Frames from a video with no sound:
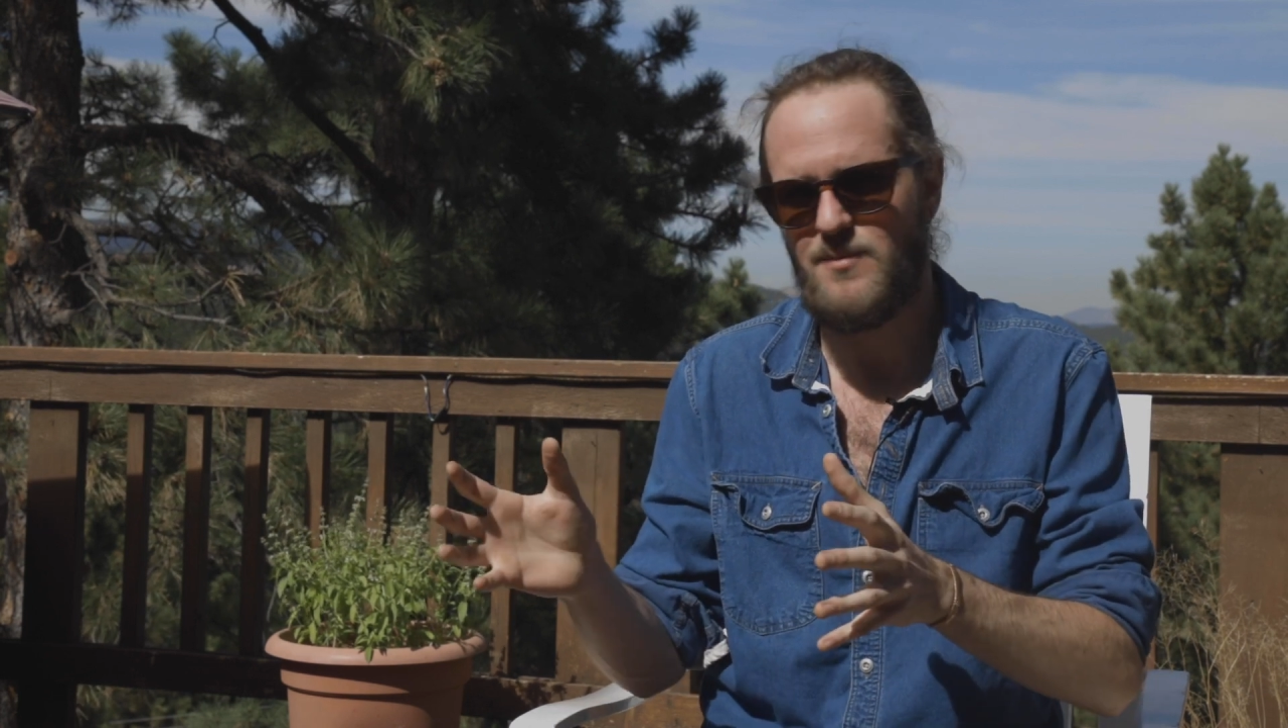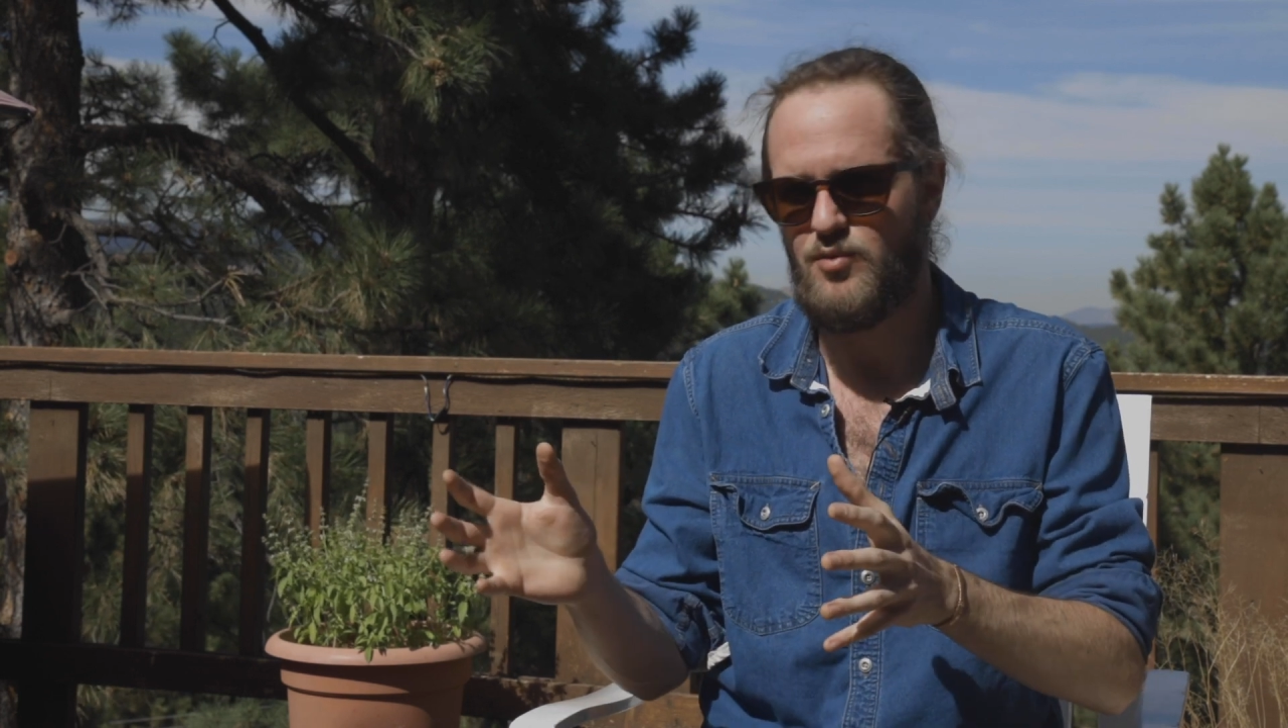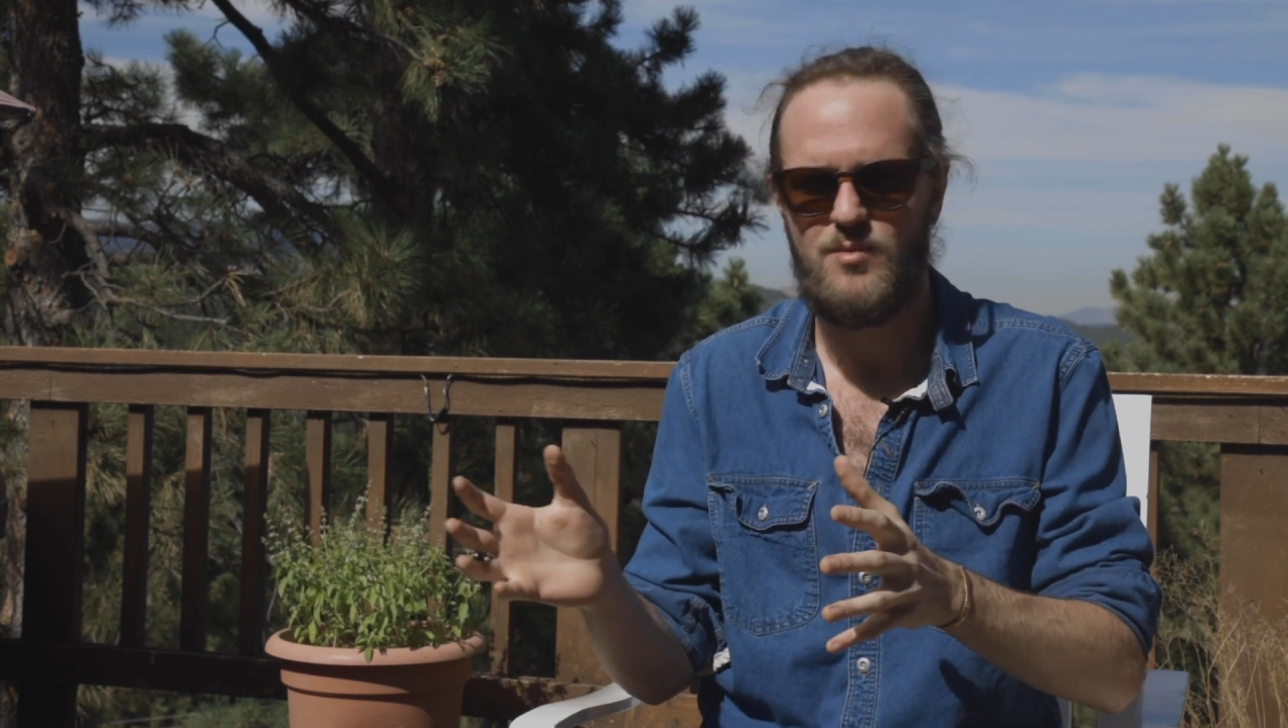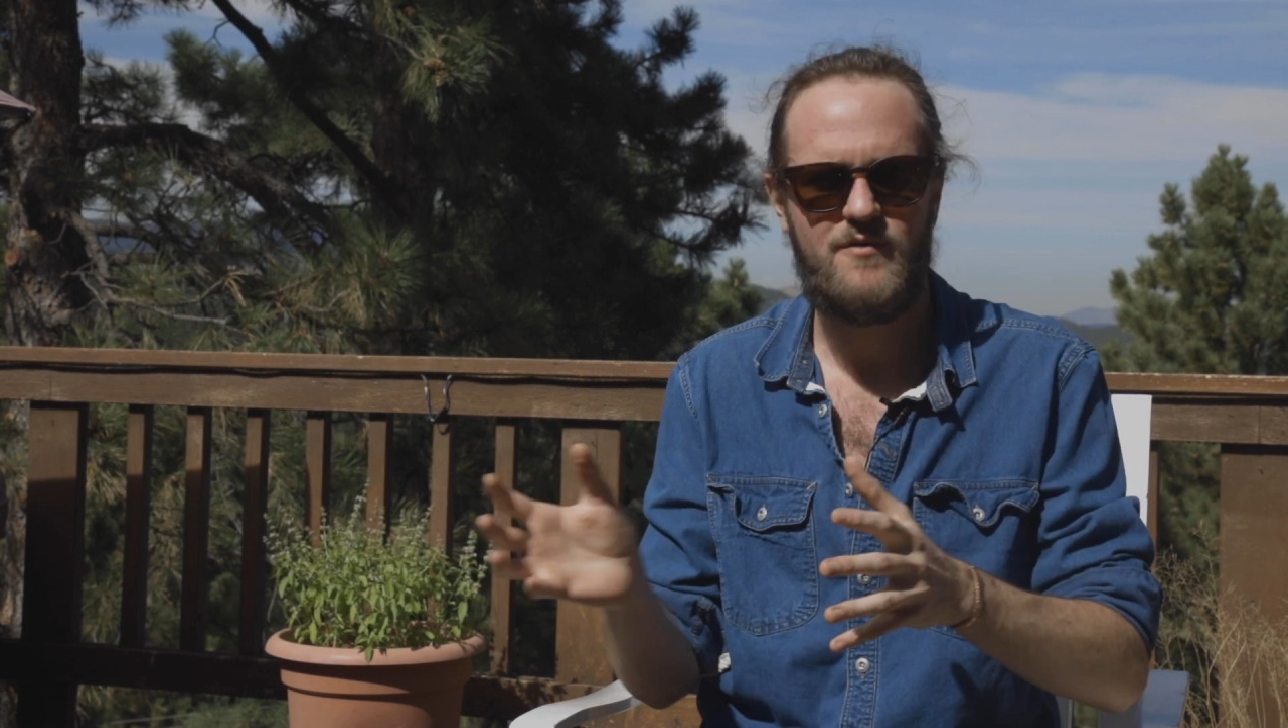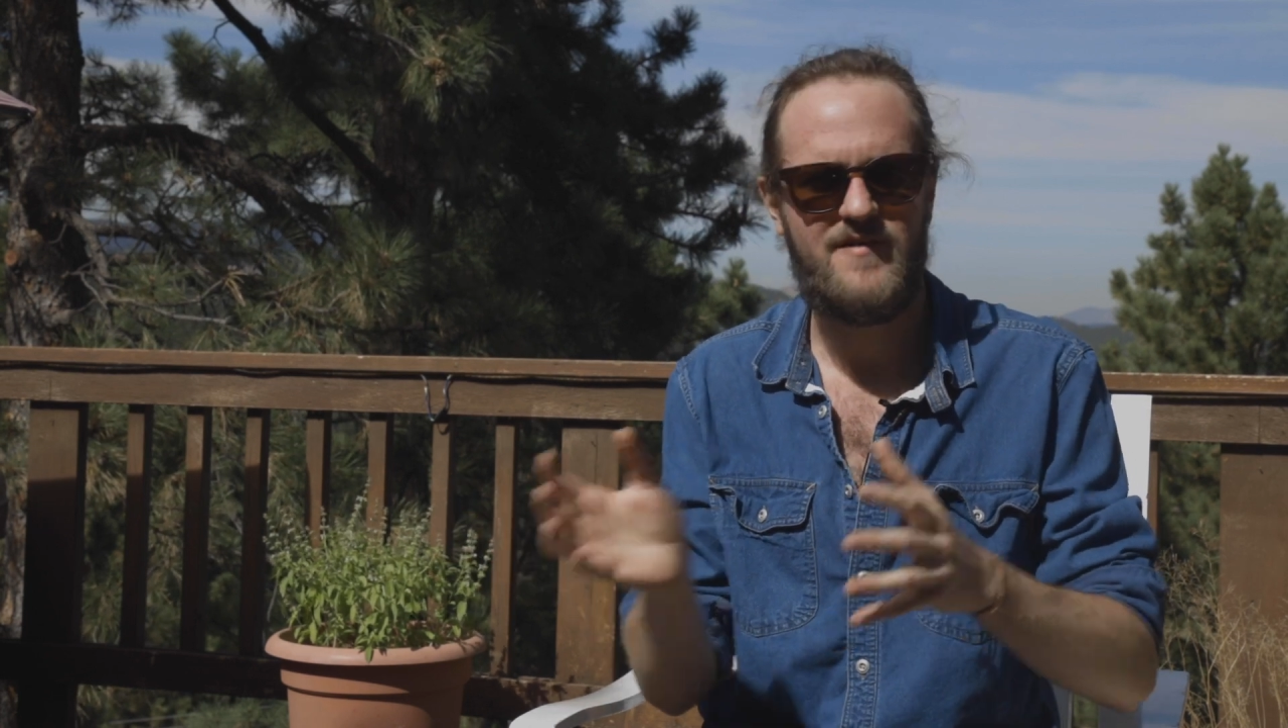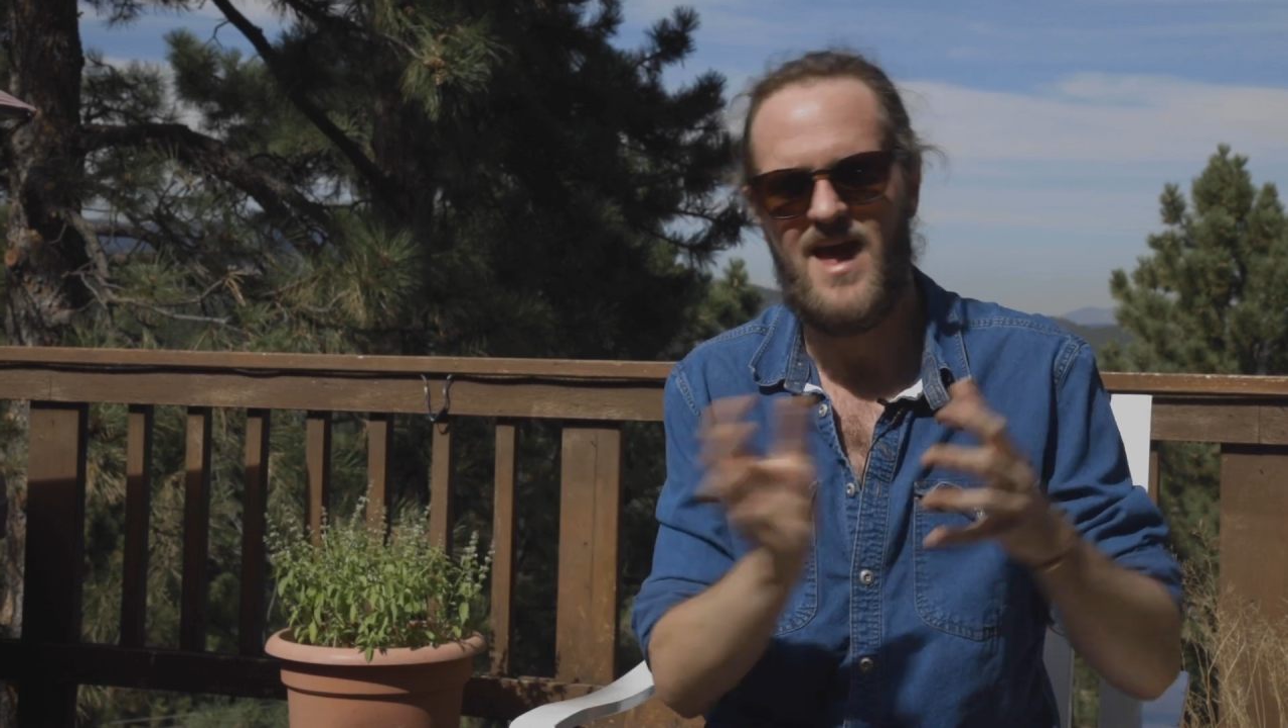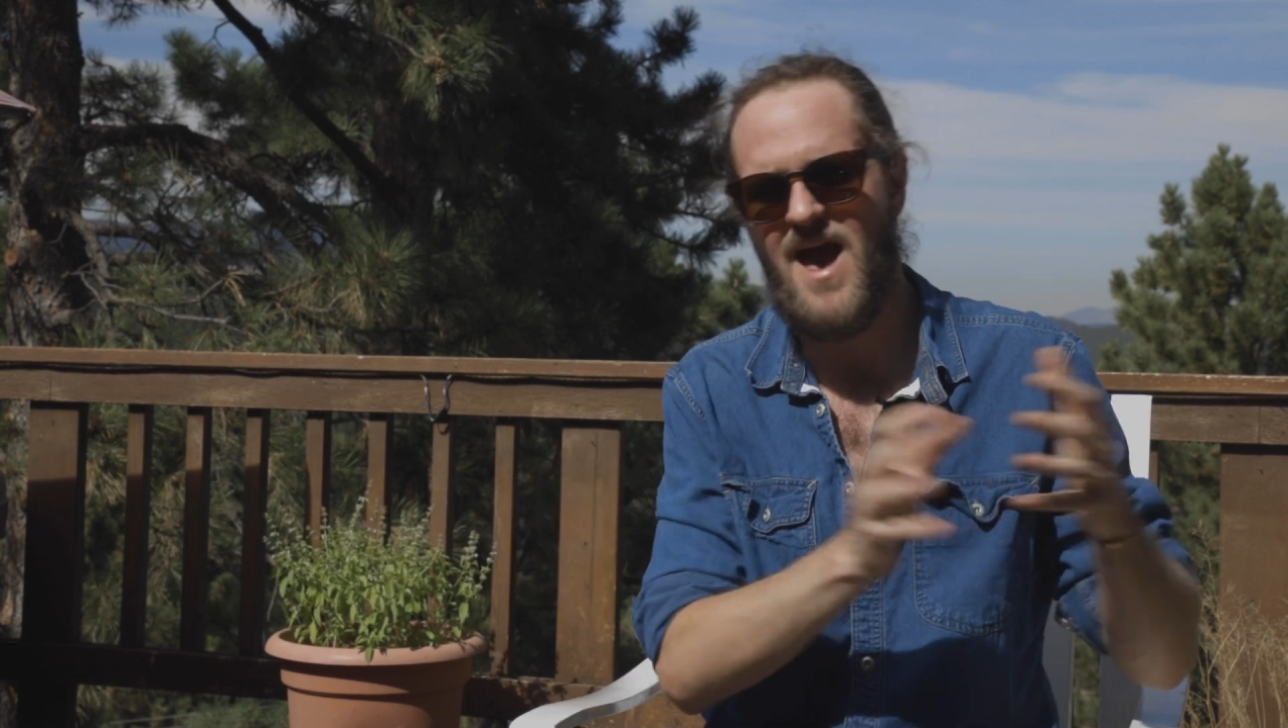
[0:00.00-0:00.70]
up removing